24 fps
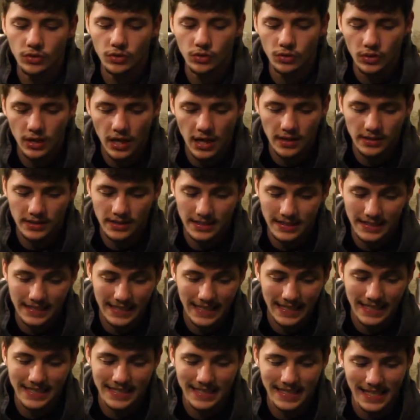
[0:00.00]

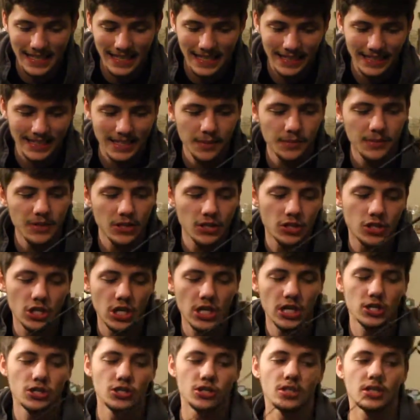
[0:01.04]
2016, some of the
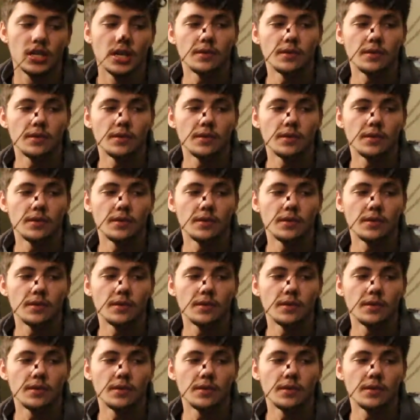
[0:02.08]
changes